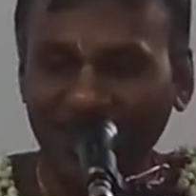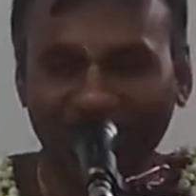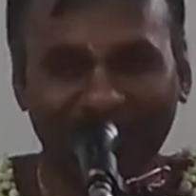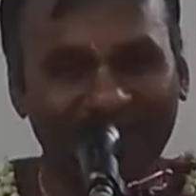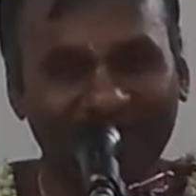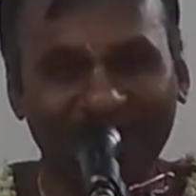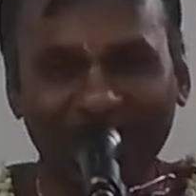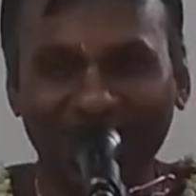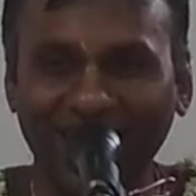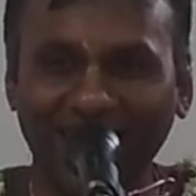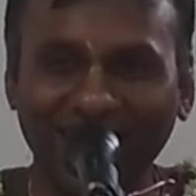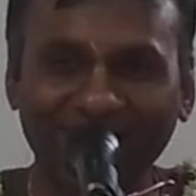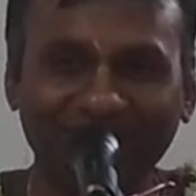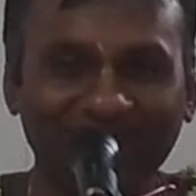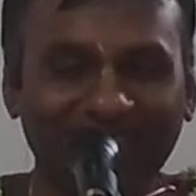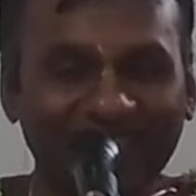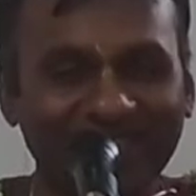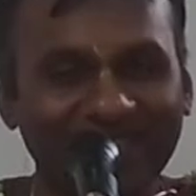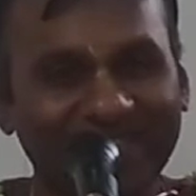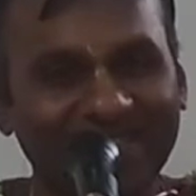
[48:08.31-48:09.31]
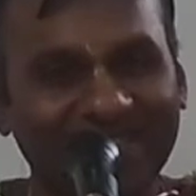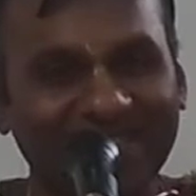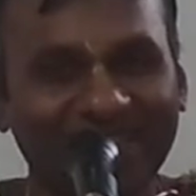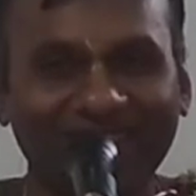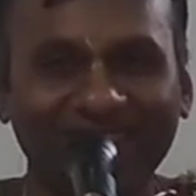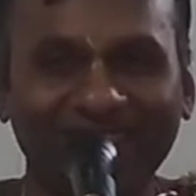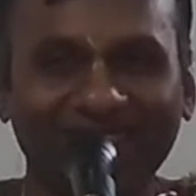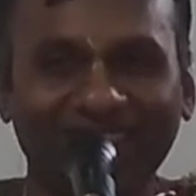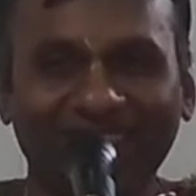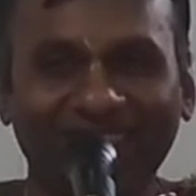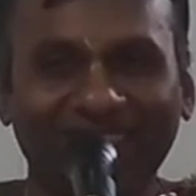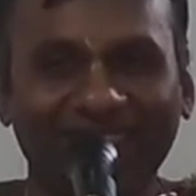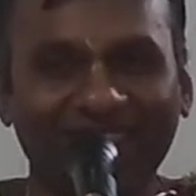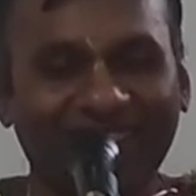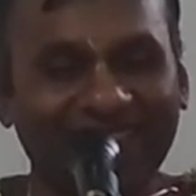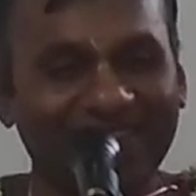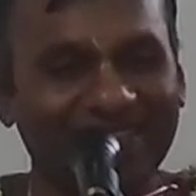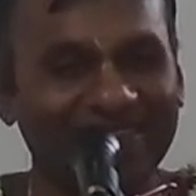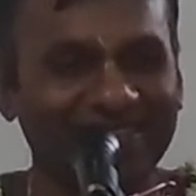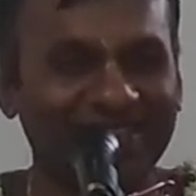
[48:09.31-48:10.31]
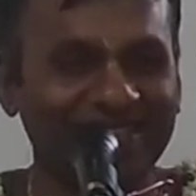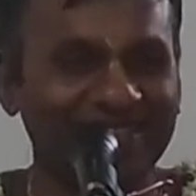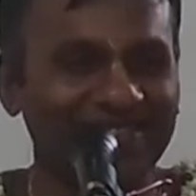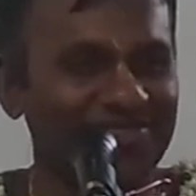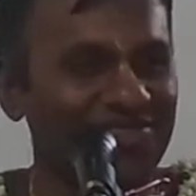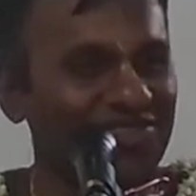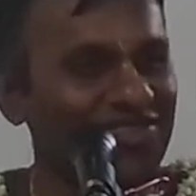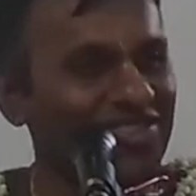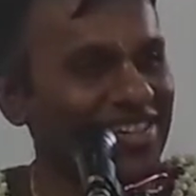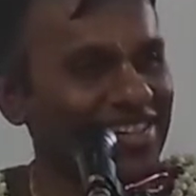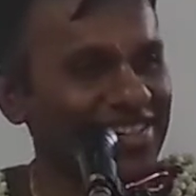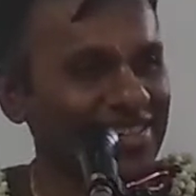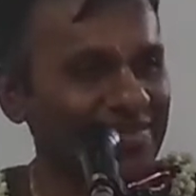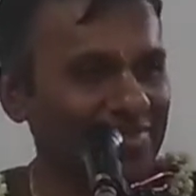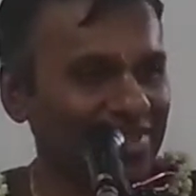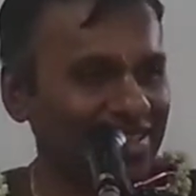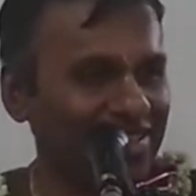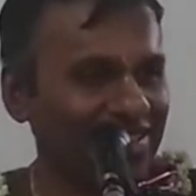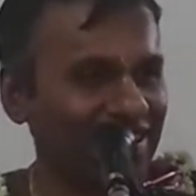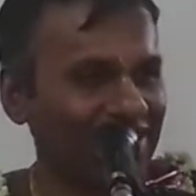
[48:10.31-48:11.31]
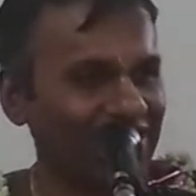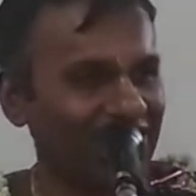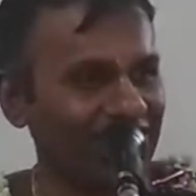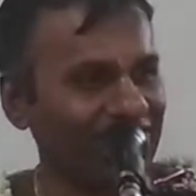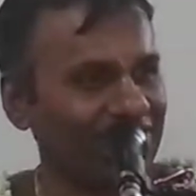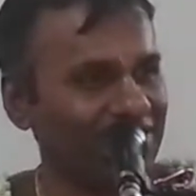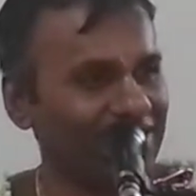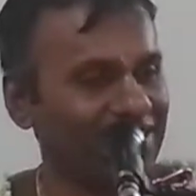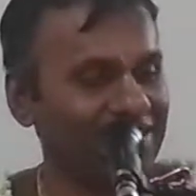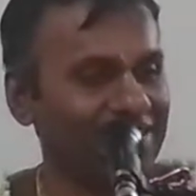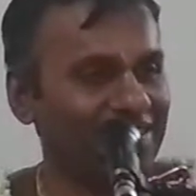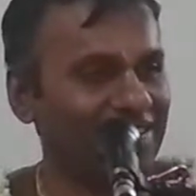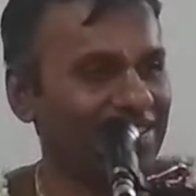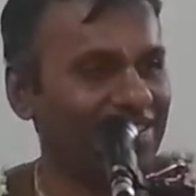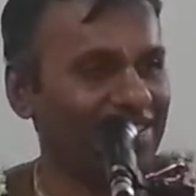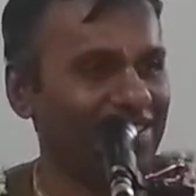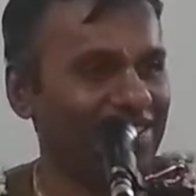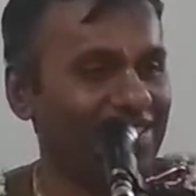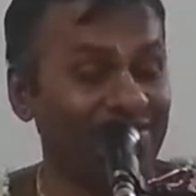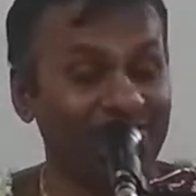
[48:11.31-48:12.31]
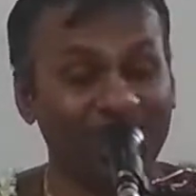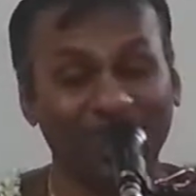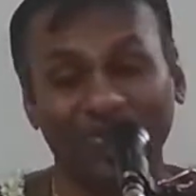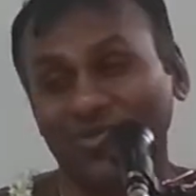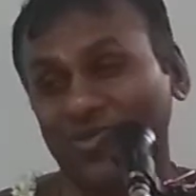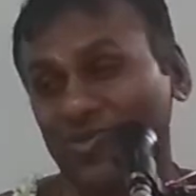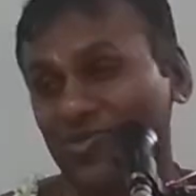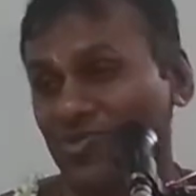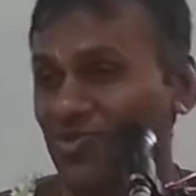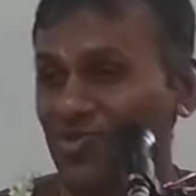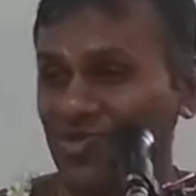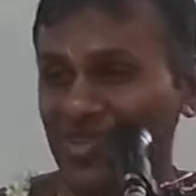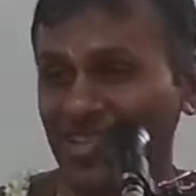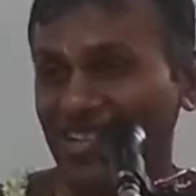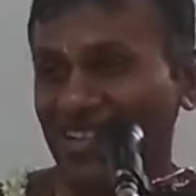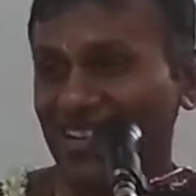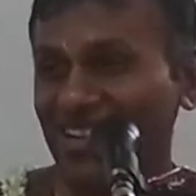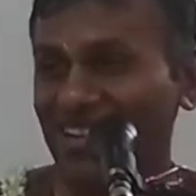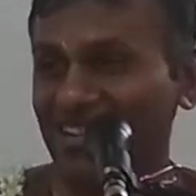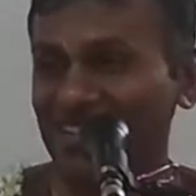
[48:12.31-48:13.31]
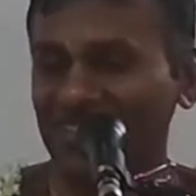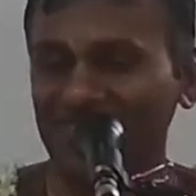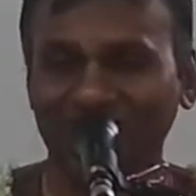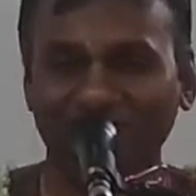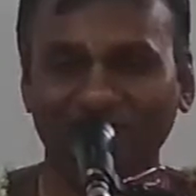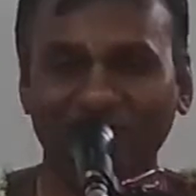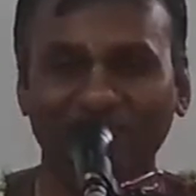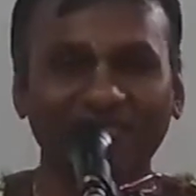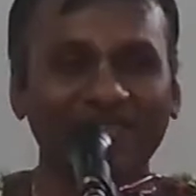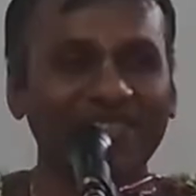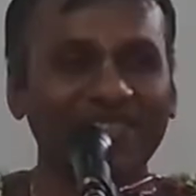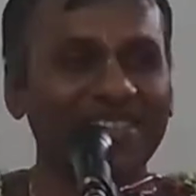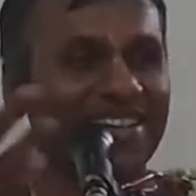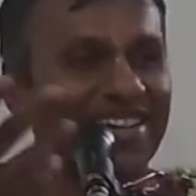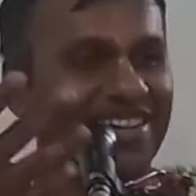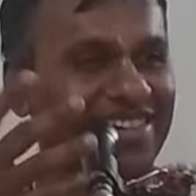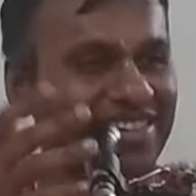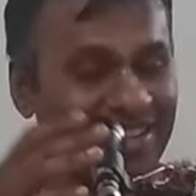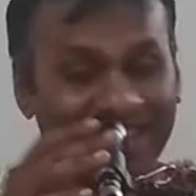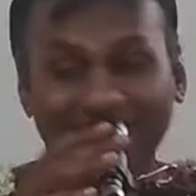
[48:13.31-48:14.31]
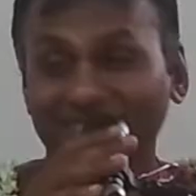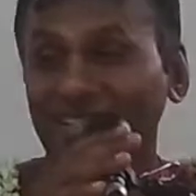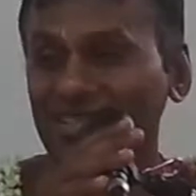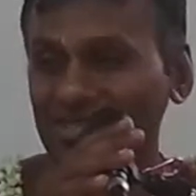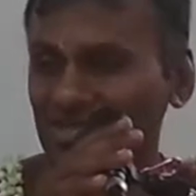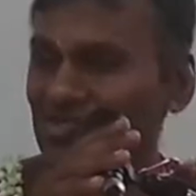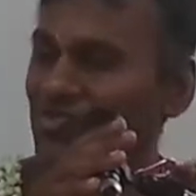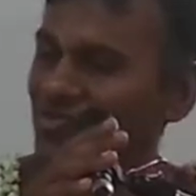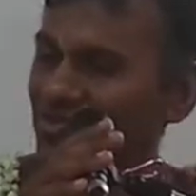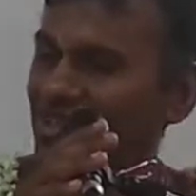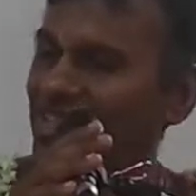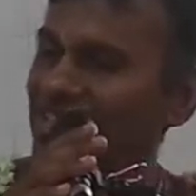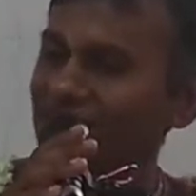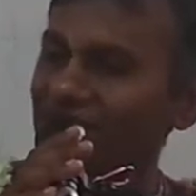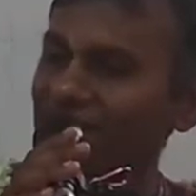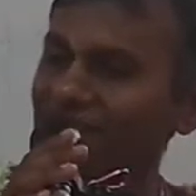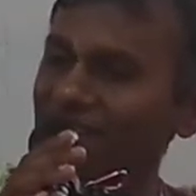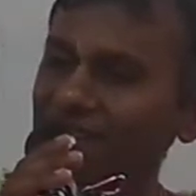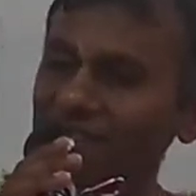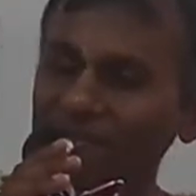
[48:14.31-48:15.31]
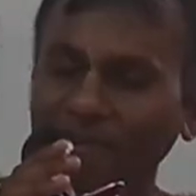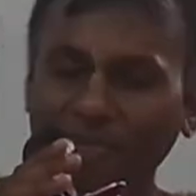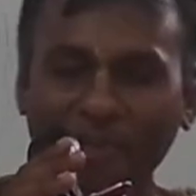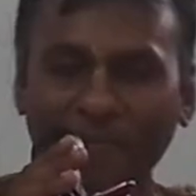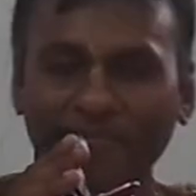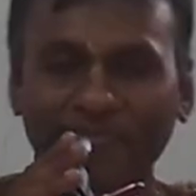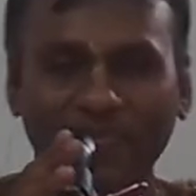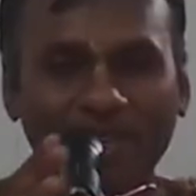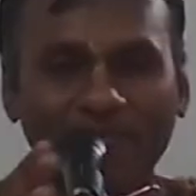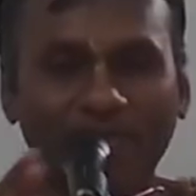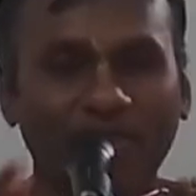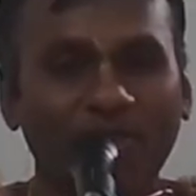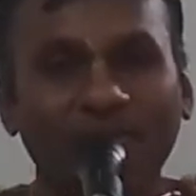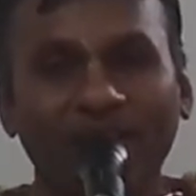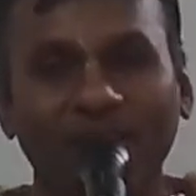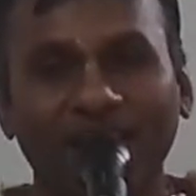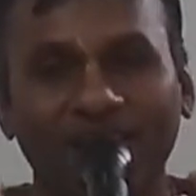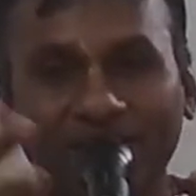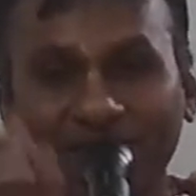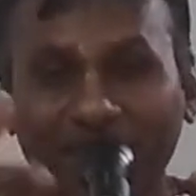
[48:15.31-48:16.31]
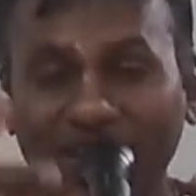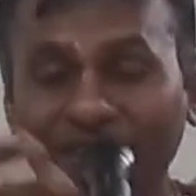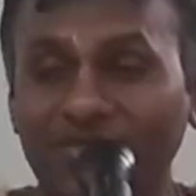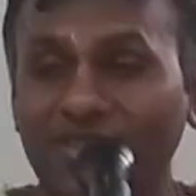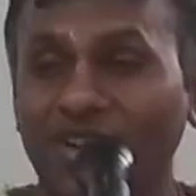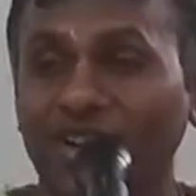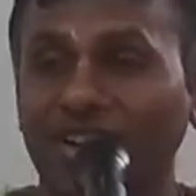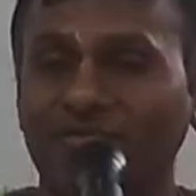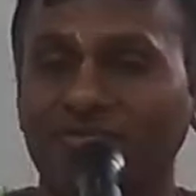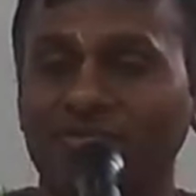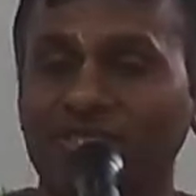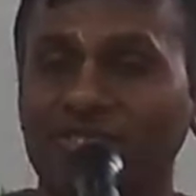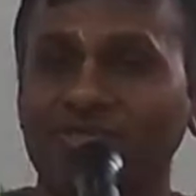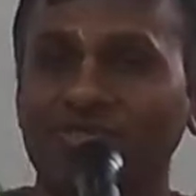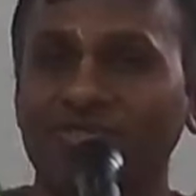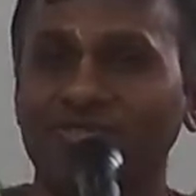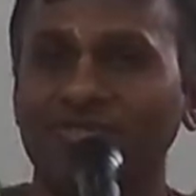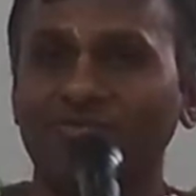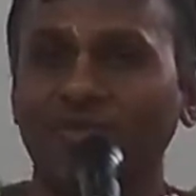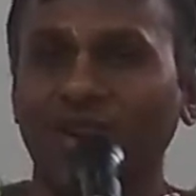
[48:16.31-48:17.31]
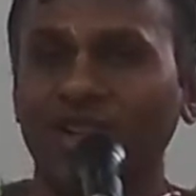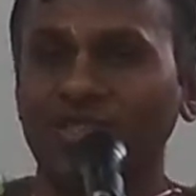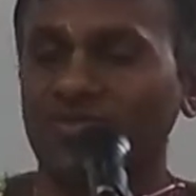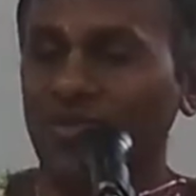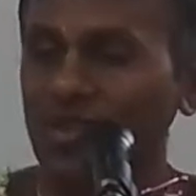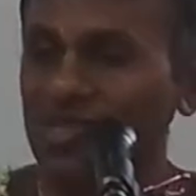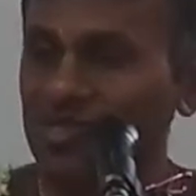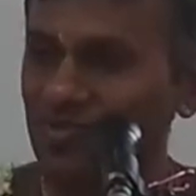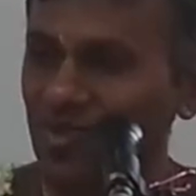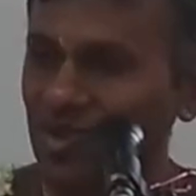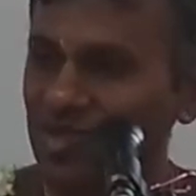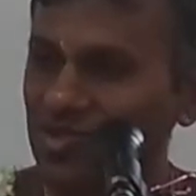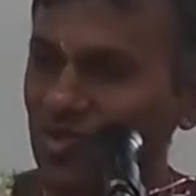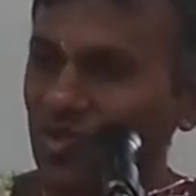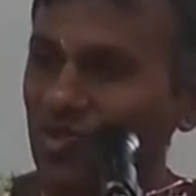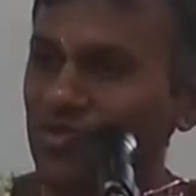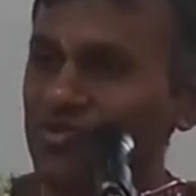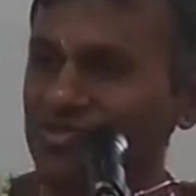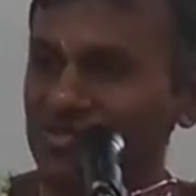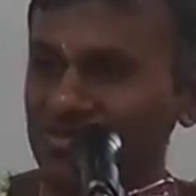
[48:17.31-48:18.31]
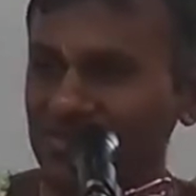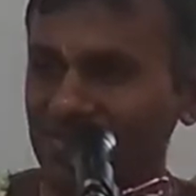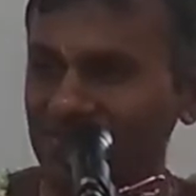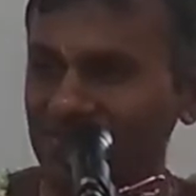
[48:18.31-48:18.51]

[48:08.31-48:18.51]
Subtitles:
As soon as you sit in the Vyasasana, he's going to hit a big nail on our head. So when you end like that, you feel that, right? Prabhupada actually gave a lot of these small jokes,